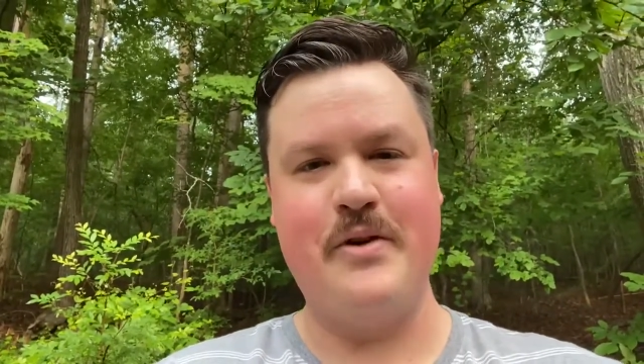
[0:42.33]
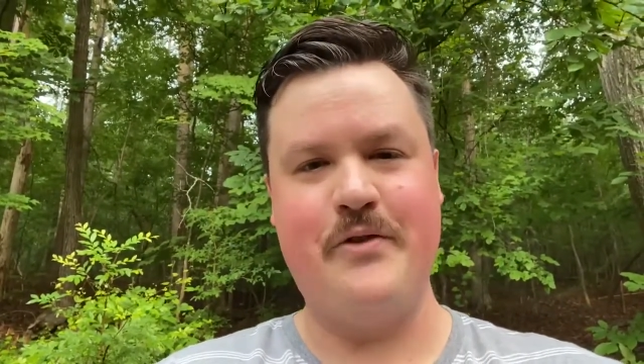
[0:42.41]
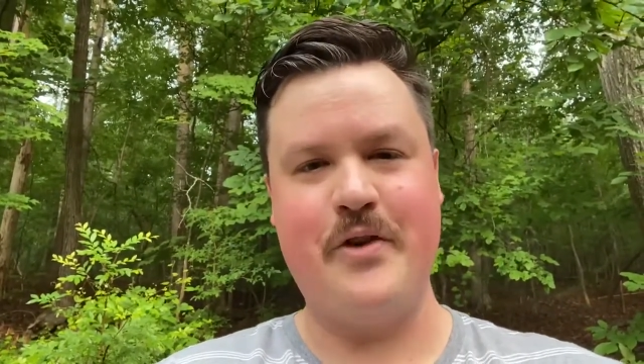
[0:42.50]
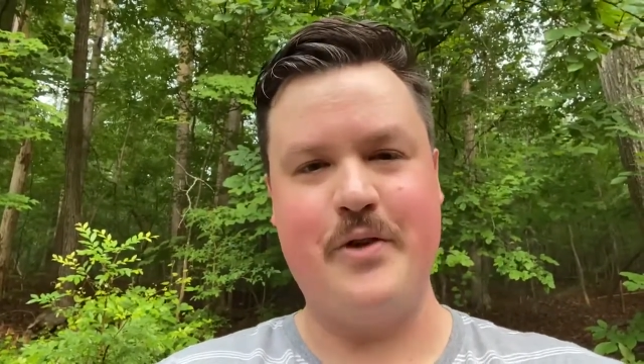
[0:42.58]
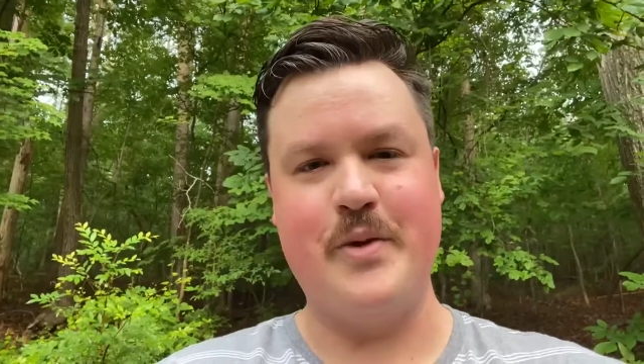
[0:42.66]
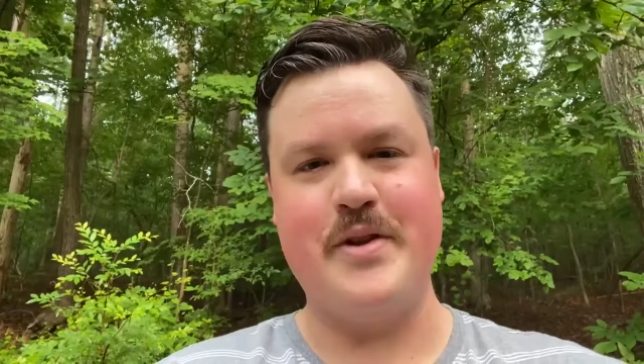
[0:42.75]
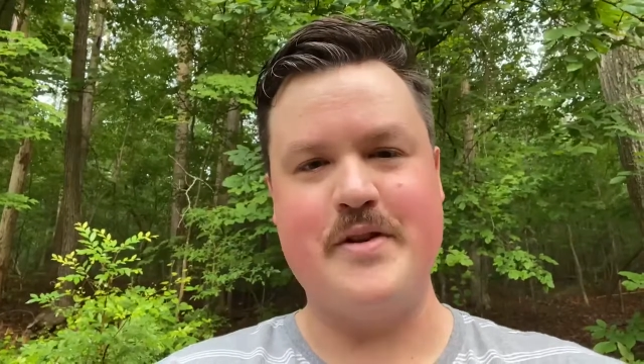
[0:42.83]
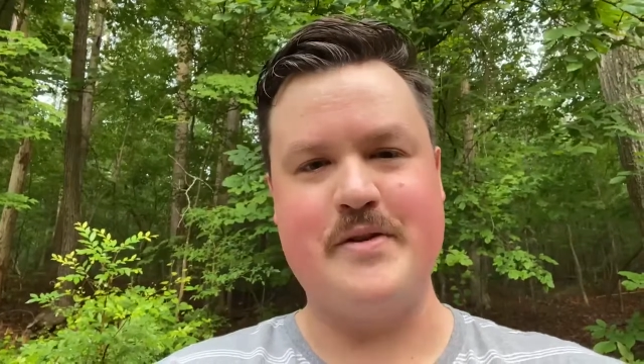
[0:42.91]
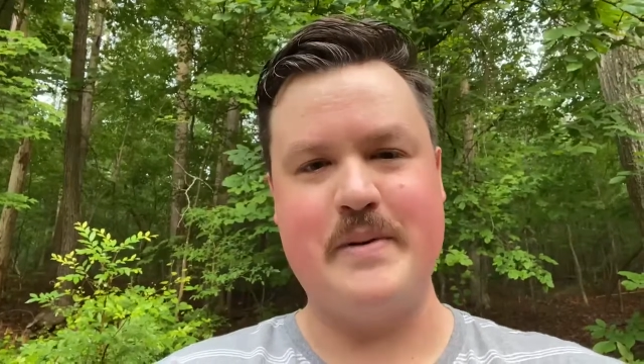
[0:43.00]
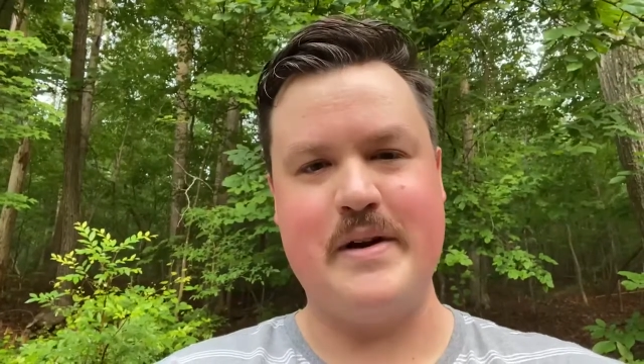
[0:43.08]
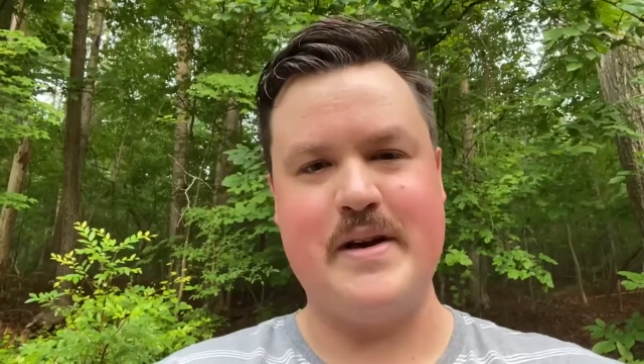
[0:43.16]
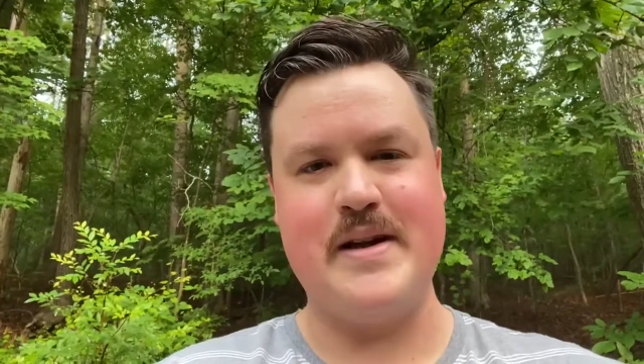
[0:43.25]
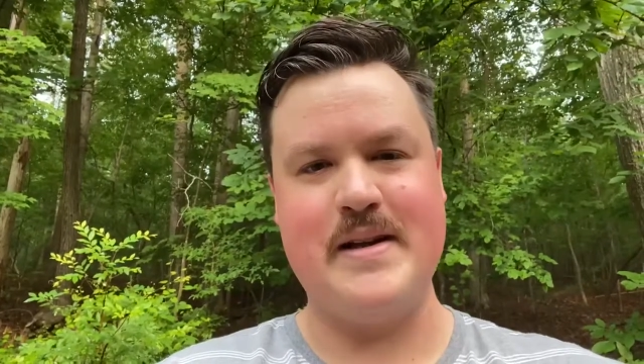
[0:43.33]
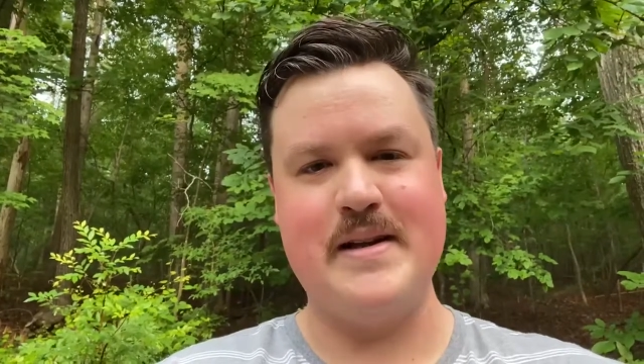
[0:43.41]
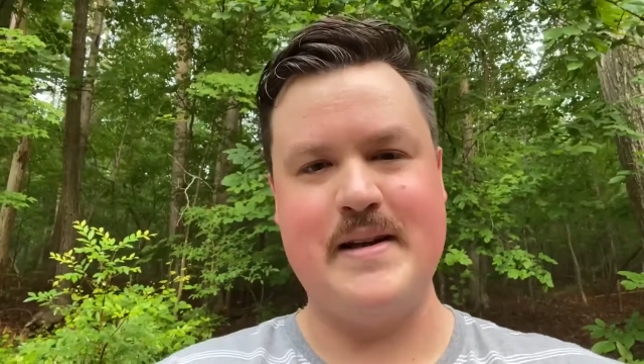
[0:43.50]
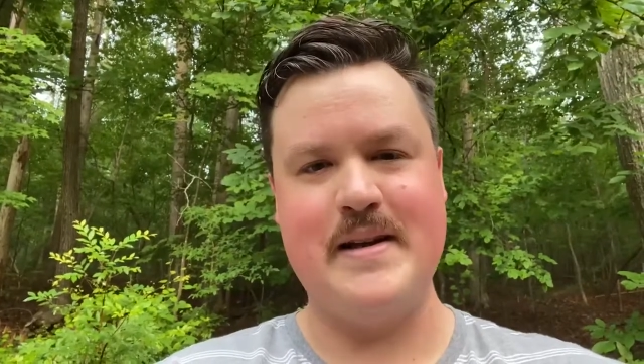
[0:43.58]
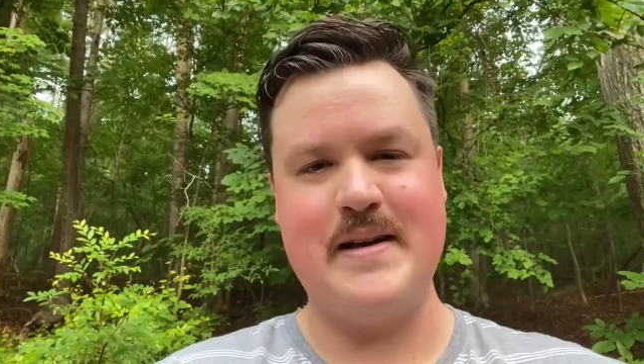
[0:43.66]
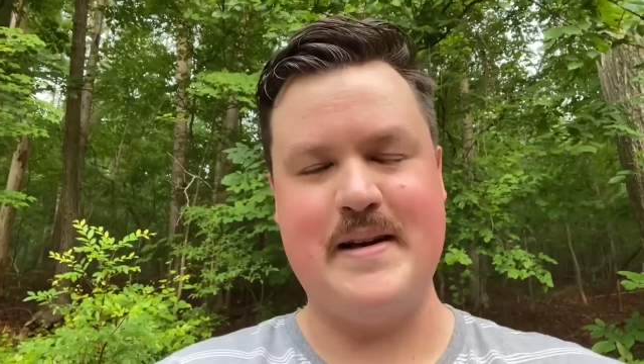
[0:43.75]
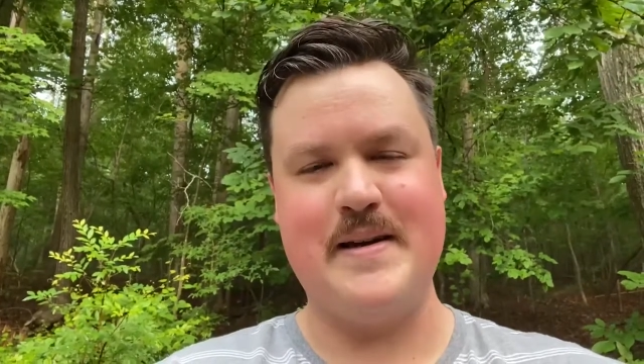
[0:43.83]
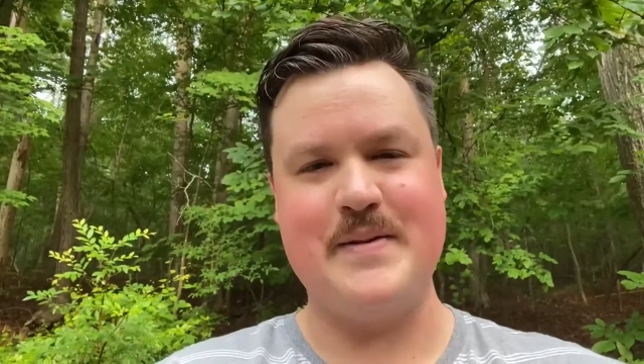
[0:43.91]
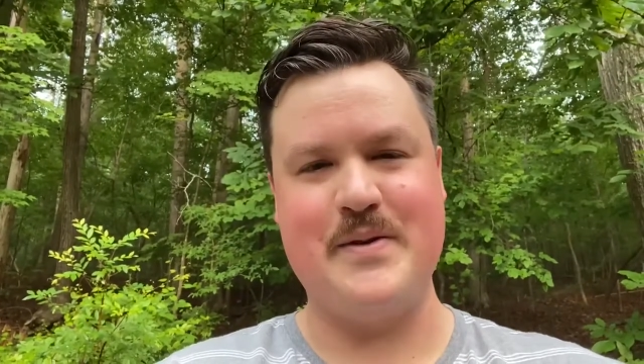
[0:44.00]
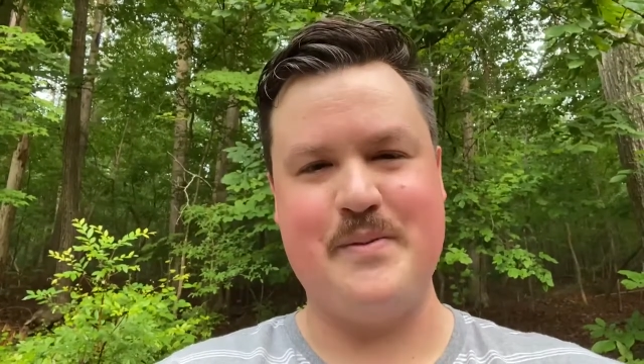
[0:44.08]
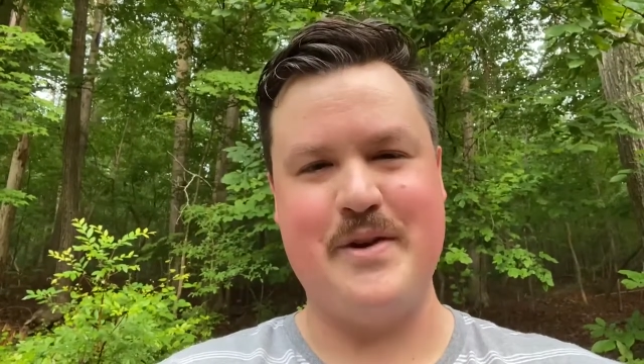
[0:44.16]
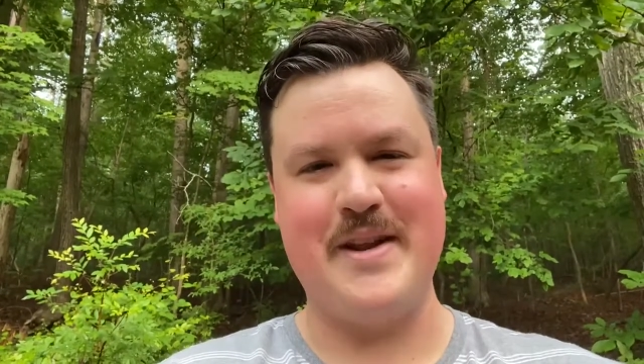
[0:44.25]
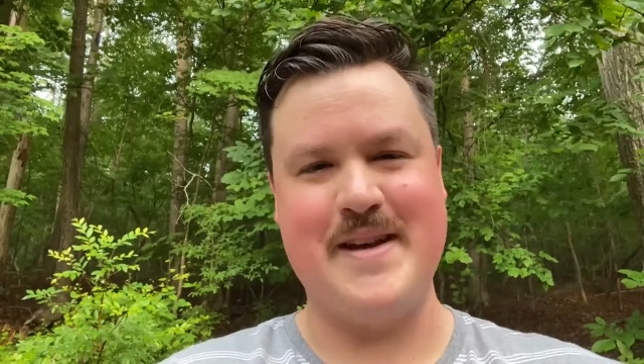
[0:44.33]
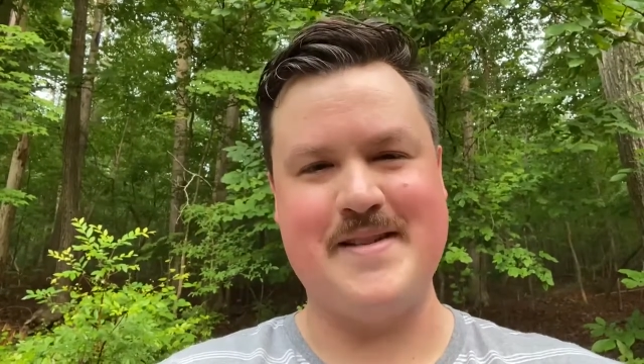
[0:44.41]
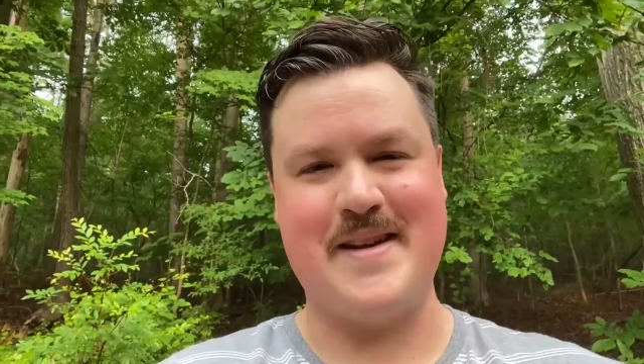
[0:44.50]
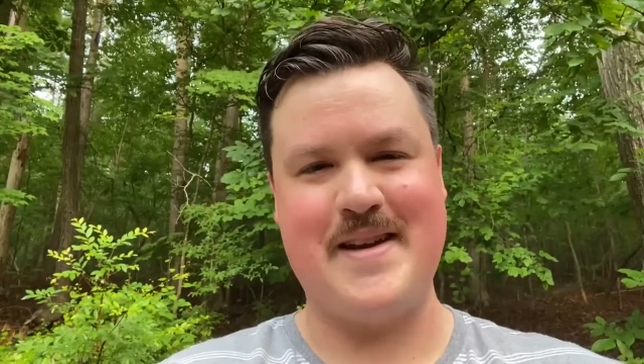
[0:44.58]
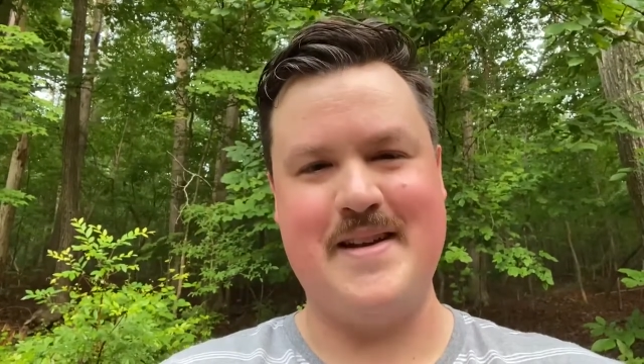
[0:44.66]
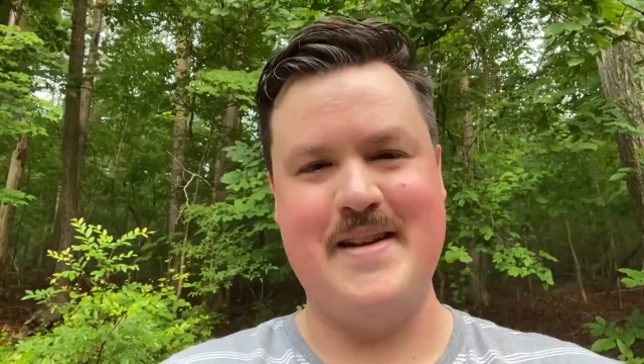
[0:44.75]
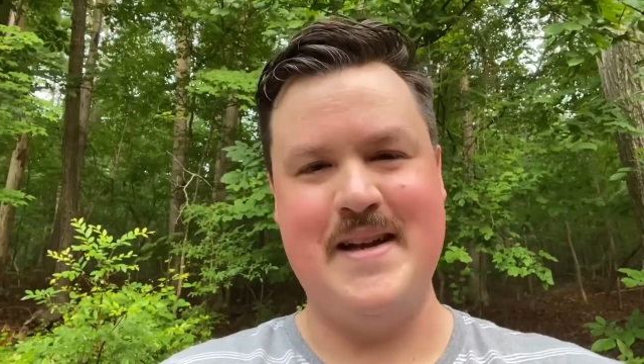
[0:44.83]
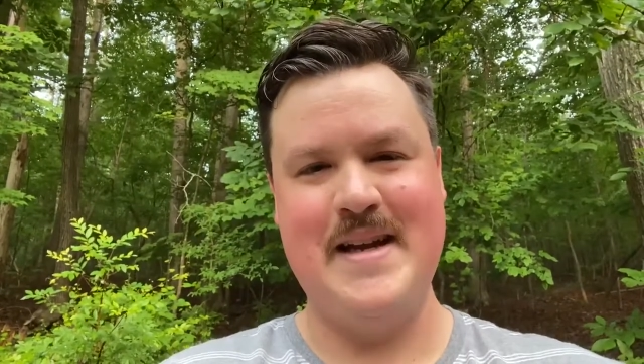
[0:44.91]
filled with the Spirit. Uh, so I'm really excited